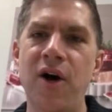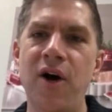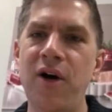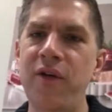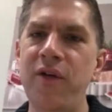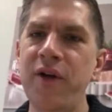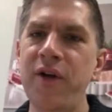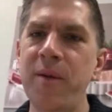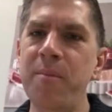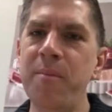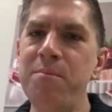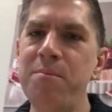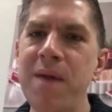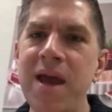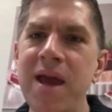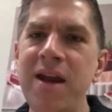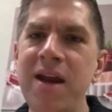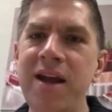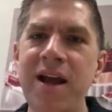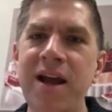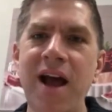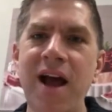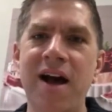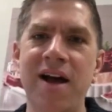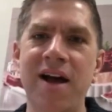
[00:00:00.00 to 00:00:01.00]
there are
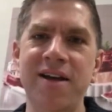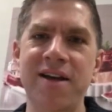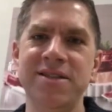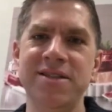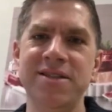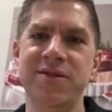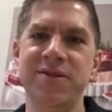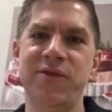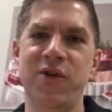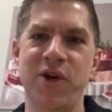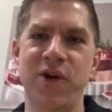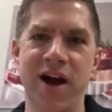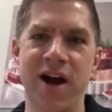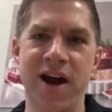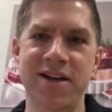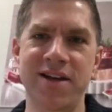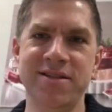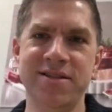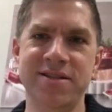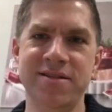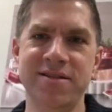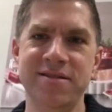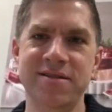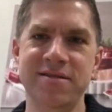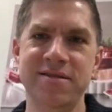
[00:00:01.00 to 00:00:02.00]
many kinds of
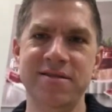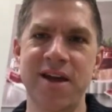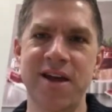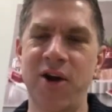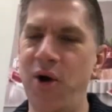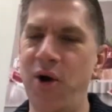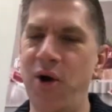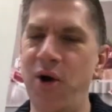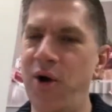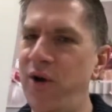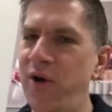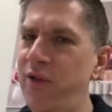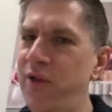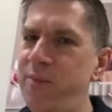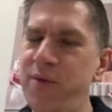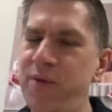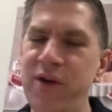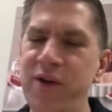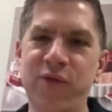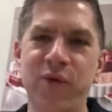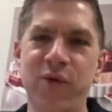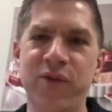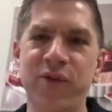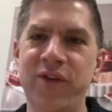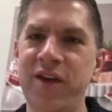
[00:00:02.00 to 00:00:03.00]
grass, and all the
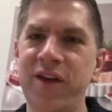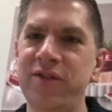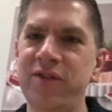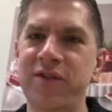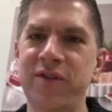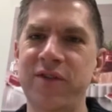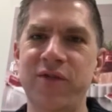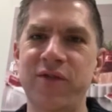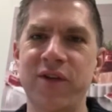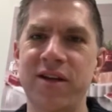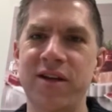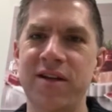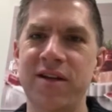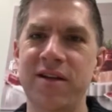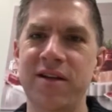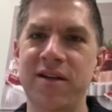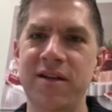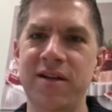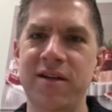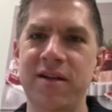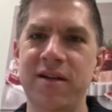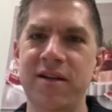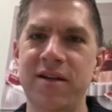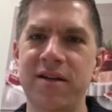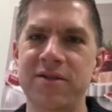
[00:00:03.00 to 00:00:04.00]
beef will taste different.
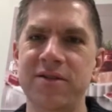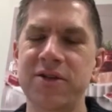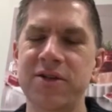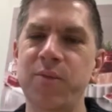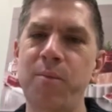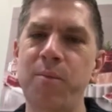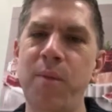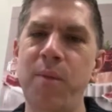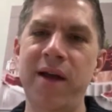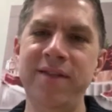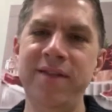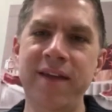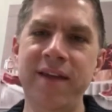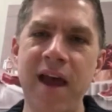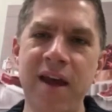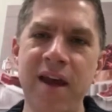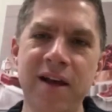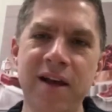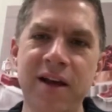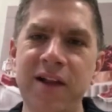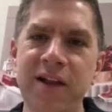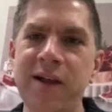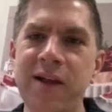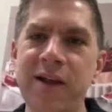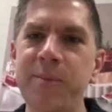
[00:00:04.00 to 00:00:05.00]
So
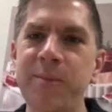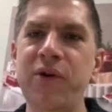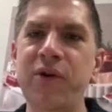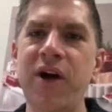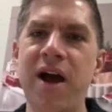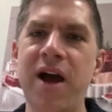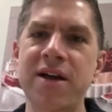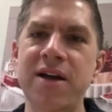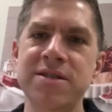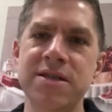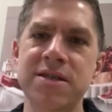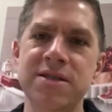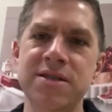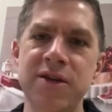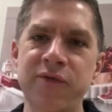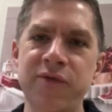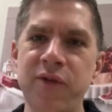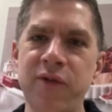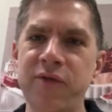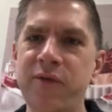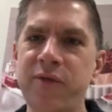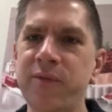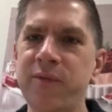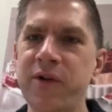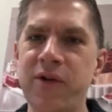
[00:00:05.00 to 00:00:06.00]
Montana clump grass is
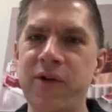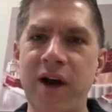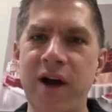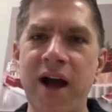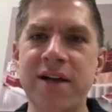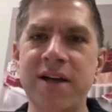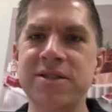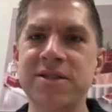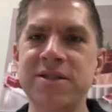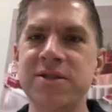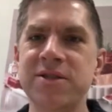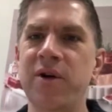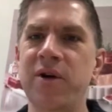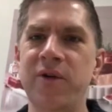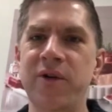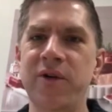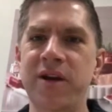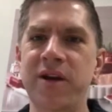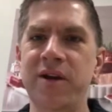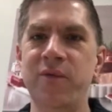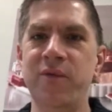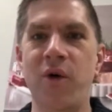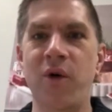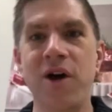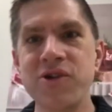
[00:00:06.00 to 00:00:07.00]
different from the grass
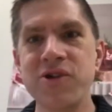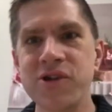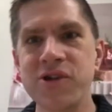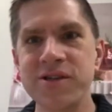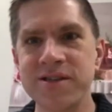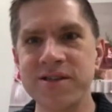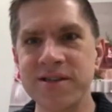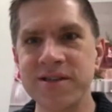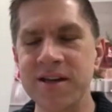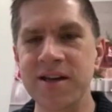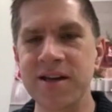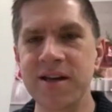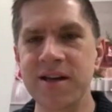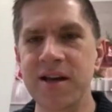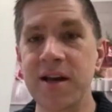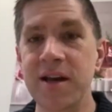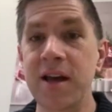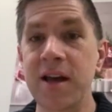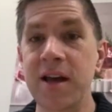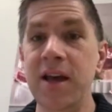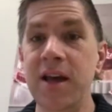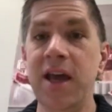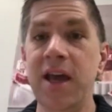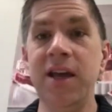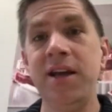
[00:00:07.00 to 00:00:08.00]
growing in Washington.
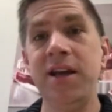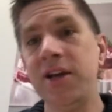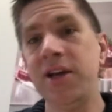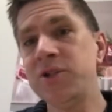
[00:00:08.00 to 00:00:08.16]
And